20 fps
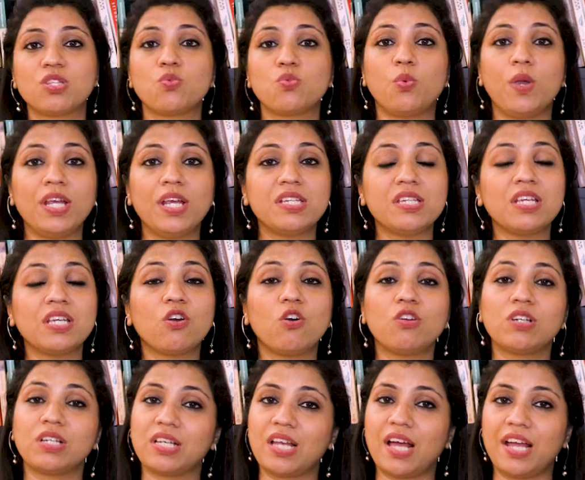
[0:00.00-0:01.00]
as waiting
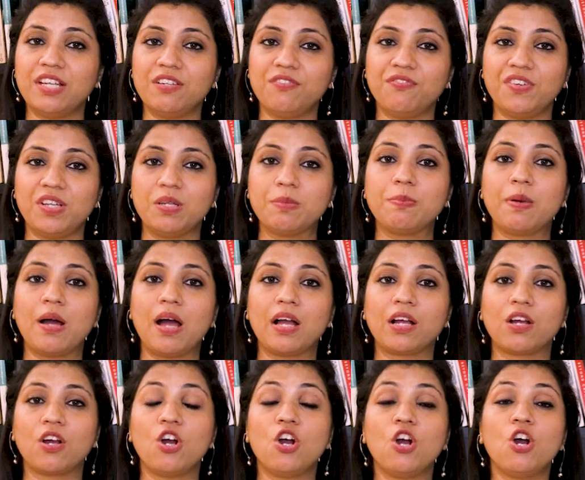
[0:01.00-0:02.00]
on client
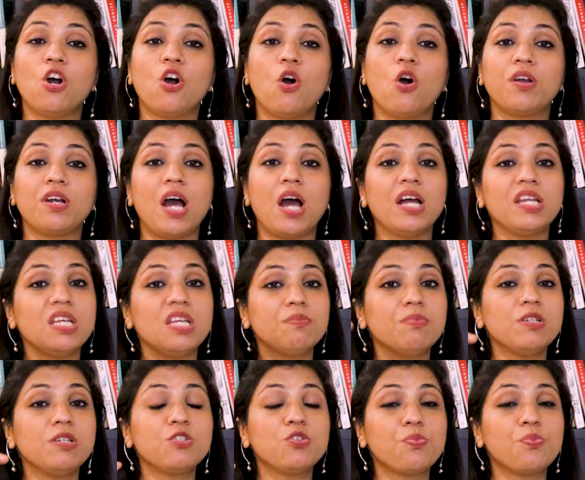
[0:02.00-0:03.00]
feedback or
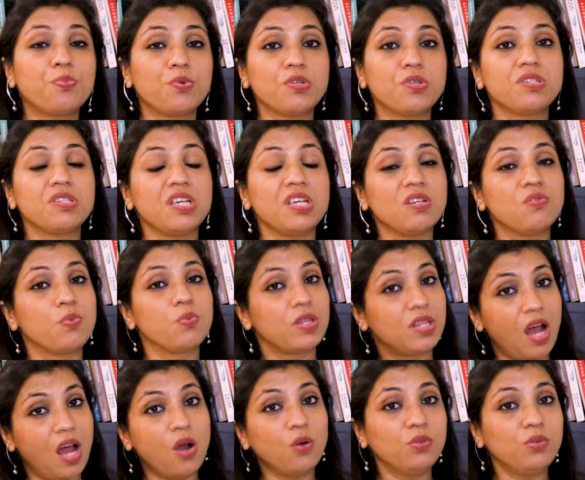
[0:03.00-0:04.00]
unable to proceed
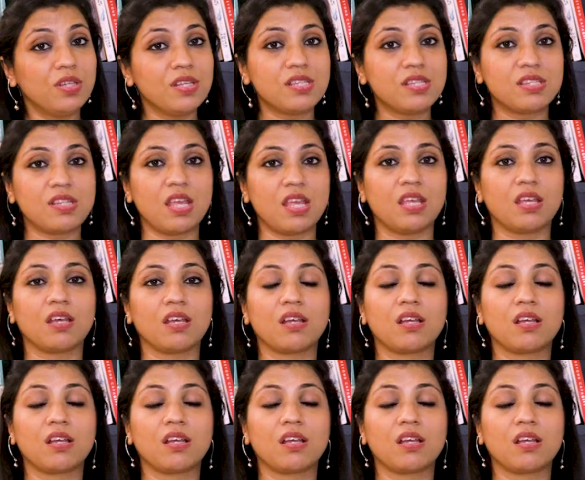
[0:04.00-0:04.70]
without this thing.